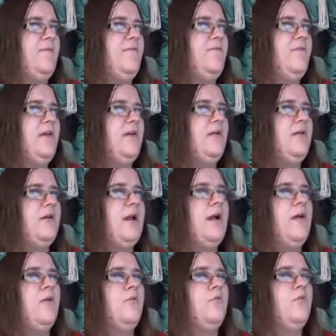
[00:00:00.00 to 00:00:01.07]
figure
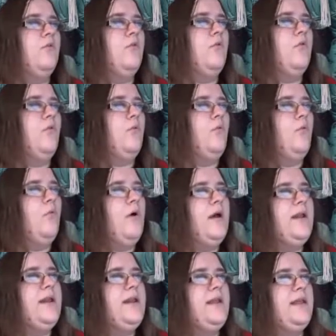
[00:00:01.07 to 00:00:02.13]
out
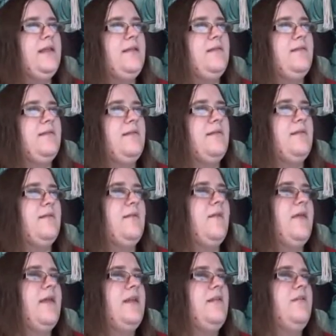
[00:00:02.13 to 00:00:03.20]
what it is
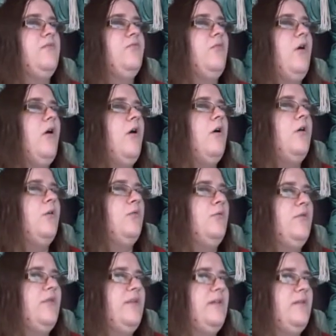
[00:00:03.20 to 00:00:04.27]
that is wrong
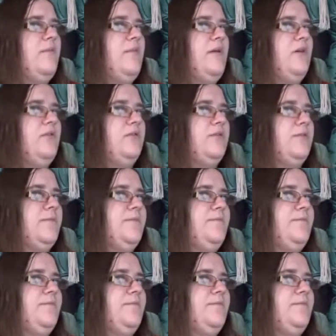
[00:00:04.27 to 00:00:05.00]
with this build.